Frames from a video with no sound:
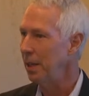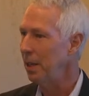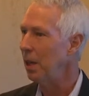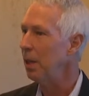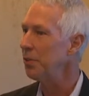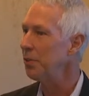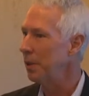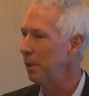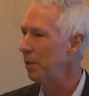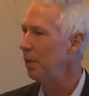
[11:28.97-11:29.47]

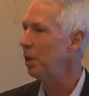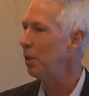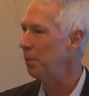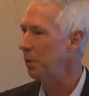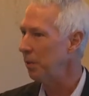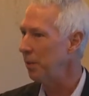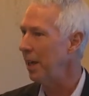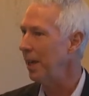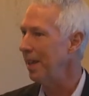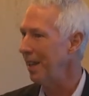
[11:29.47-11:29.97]
also the home
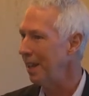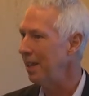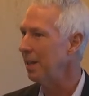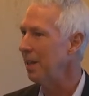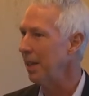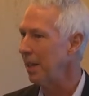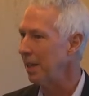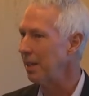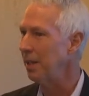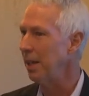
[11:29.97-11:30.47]
of that
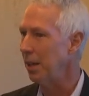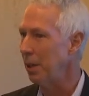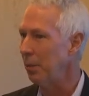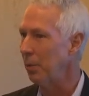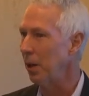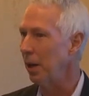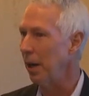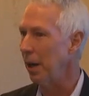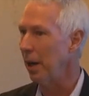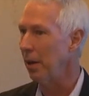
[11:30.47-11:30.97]
analytic data
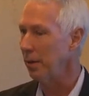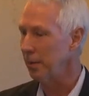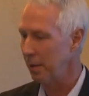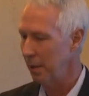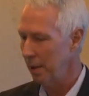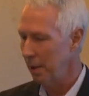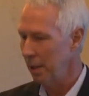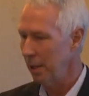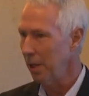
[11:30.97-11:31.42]
warehouse,